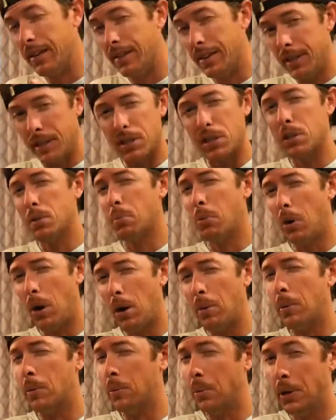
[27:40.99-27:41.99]
this is
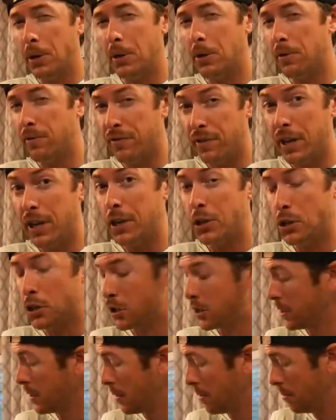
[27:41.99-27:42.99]
probably your
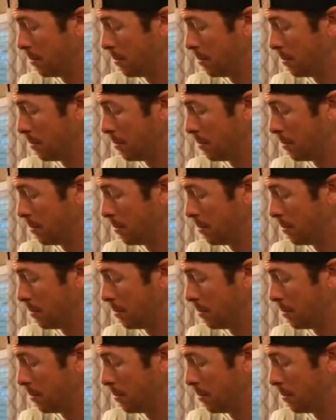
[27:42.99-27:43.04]
fish.